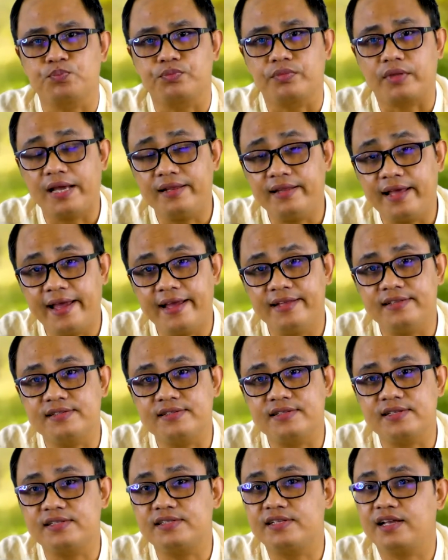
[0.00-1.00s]
and hence
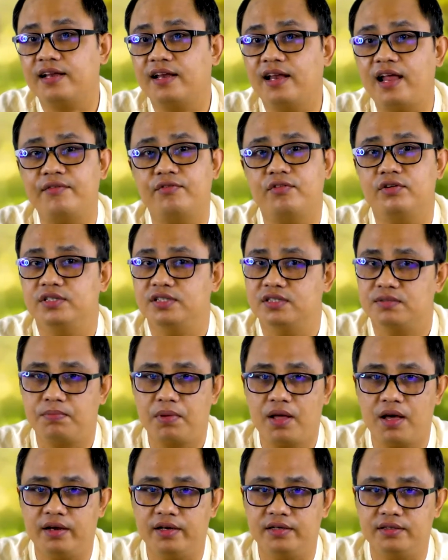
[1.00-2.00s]
sustain life on this
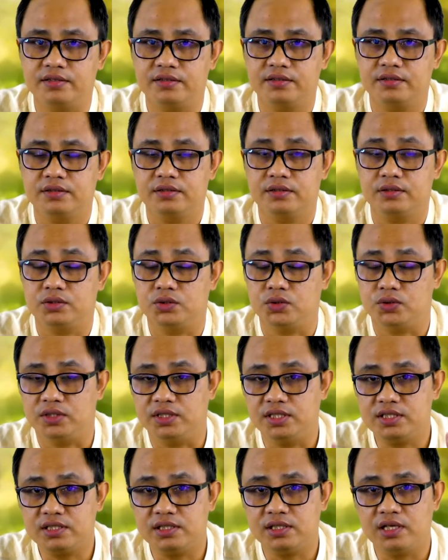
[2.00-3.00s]
planet. So
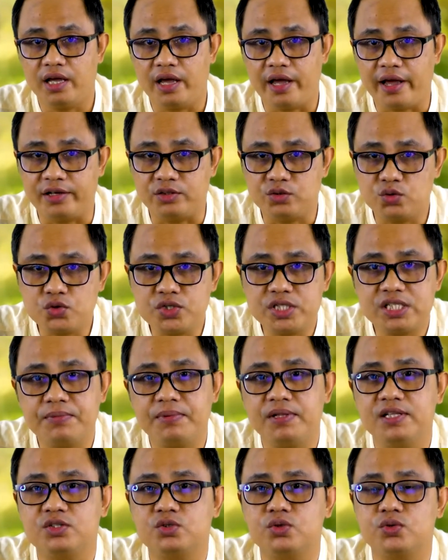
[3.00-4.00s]
these
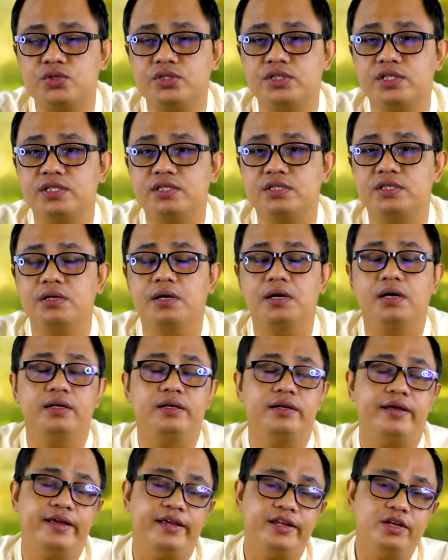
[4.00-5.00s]
exhaustible resources,
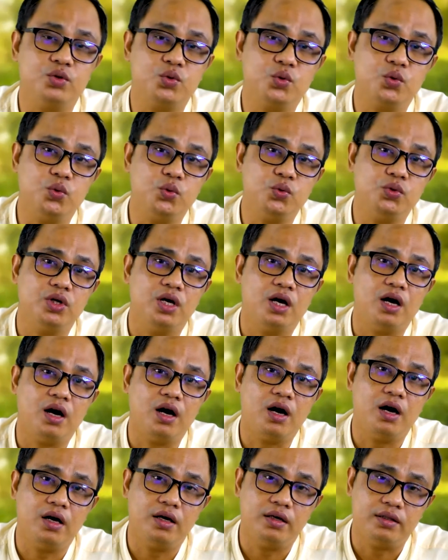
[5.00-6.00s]
they include
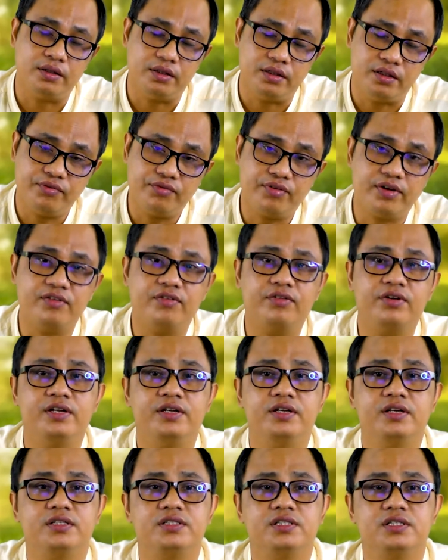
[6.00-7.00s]
different
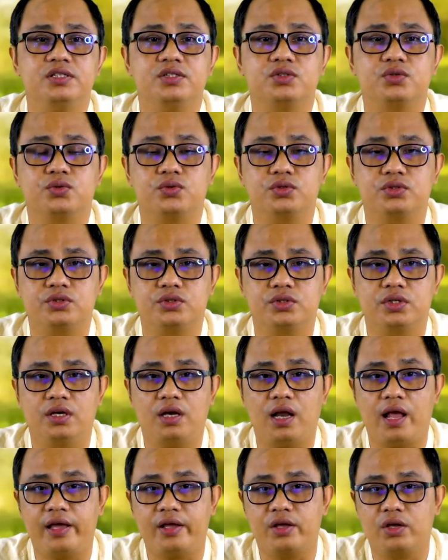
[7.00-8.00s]
energy resources
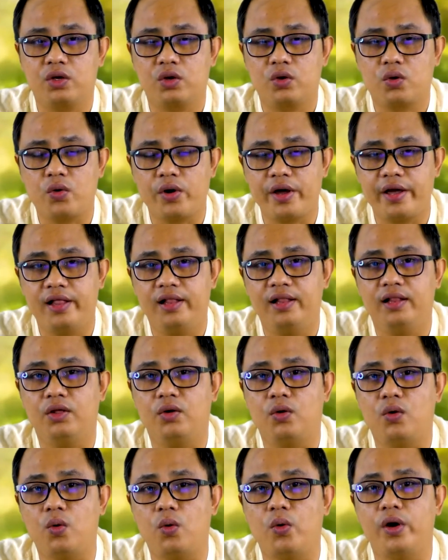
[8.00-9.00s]
like
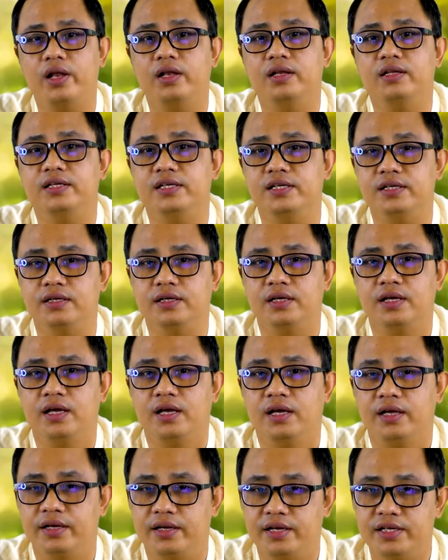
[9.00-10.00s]
coal, oil,
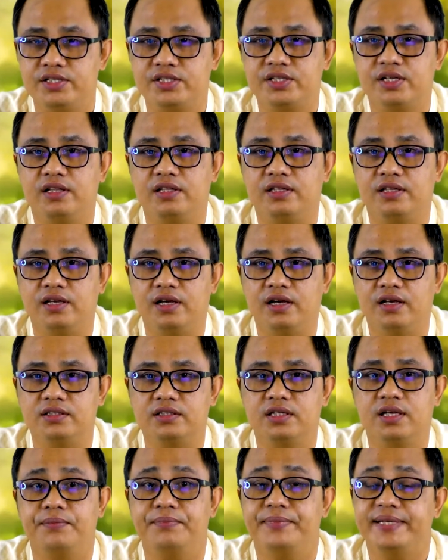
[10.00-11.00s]
natural gas,
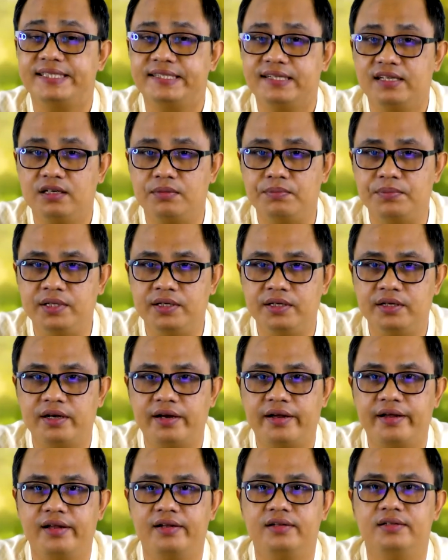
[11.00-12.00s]
metallic
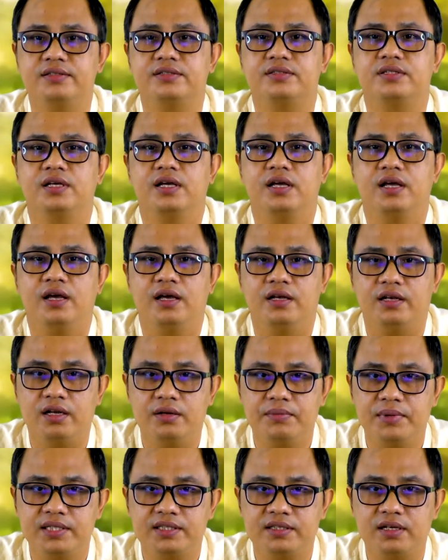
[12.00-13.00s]
minerals,
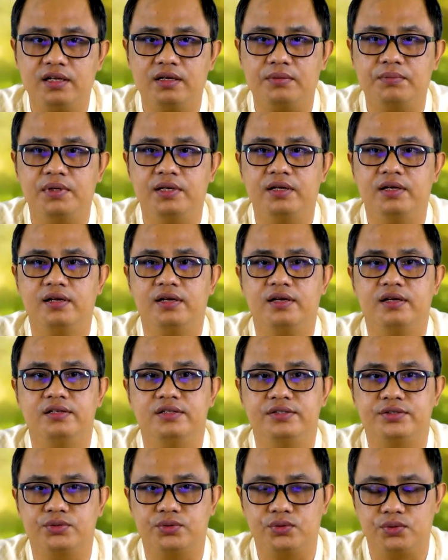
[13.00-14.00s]
non-metallic mineral
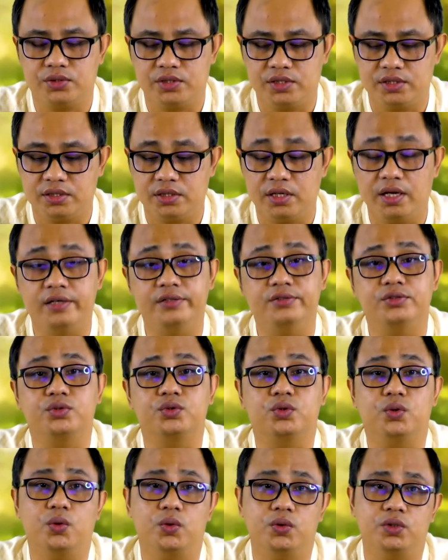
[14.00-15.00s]
resources, and
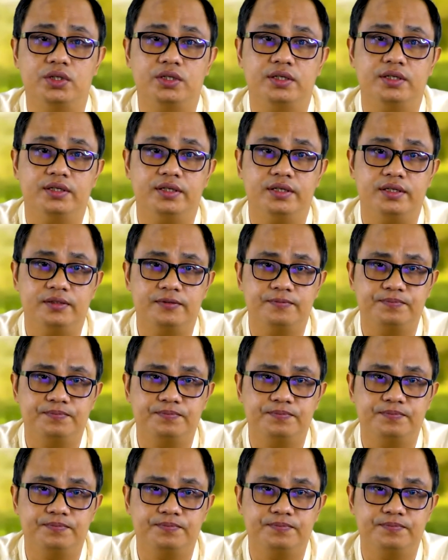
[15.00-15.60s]
so on. Right?